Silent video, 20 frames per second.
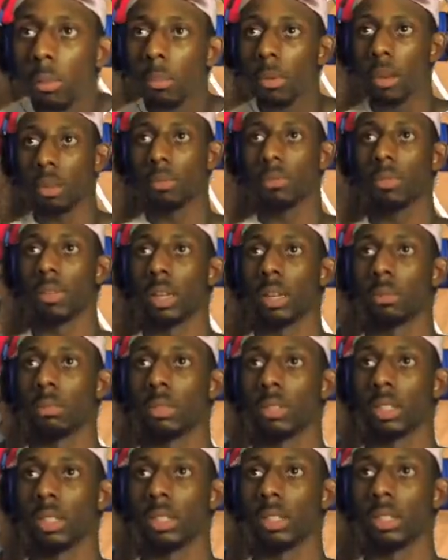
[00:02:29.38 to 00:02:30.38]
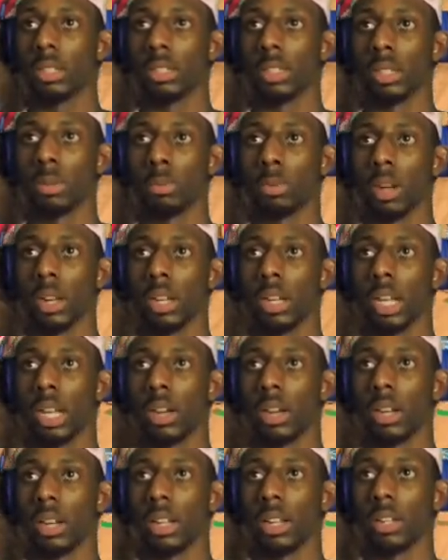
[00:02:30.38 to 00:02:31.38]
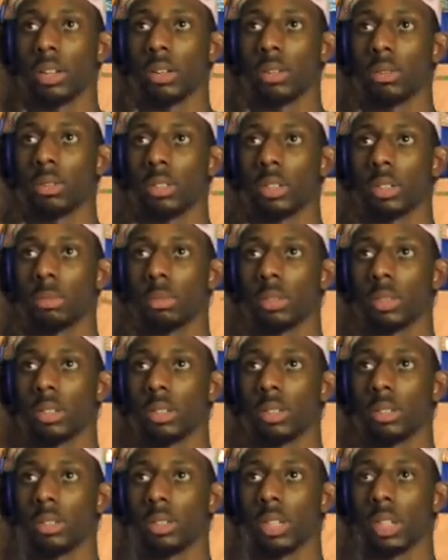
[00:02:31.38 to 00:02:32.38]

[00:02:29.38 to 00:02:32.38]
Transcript: my family is asleep right now and I don't want to be too